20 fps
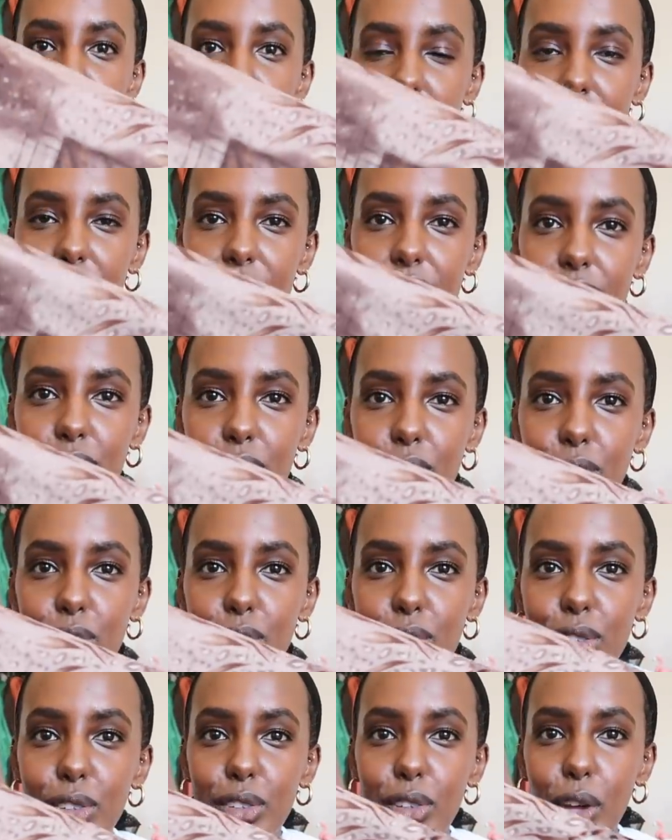just
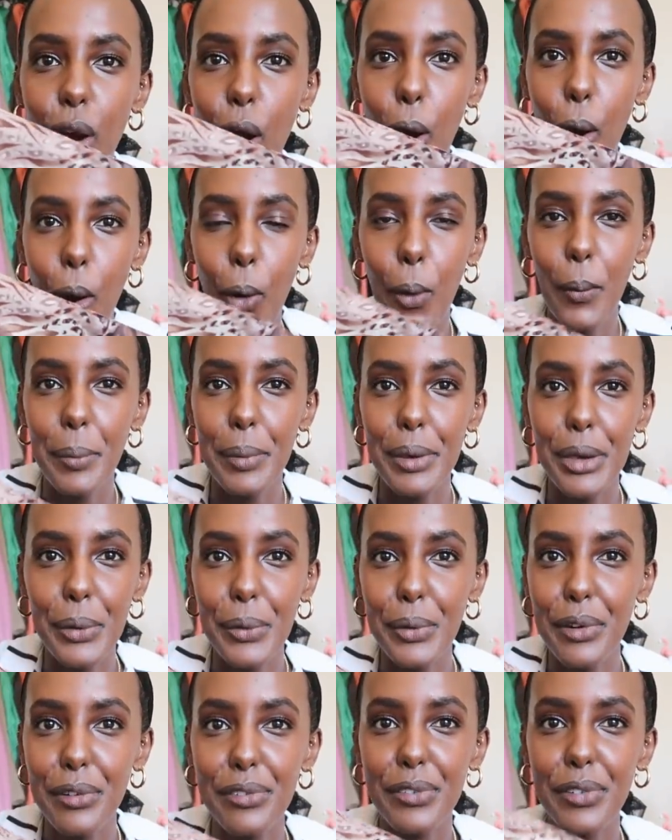so
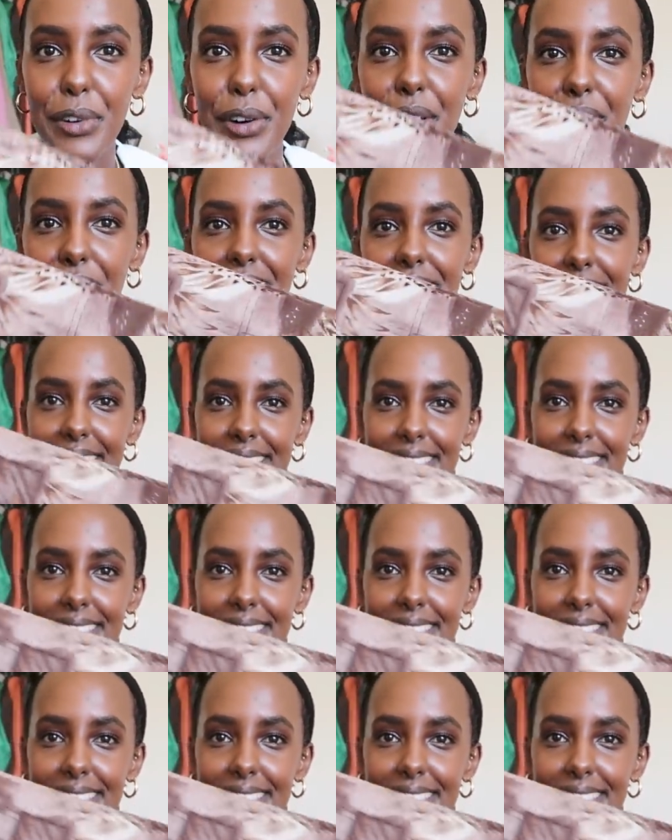beautiful.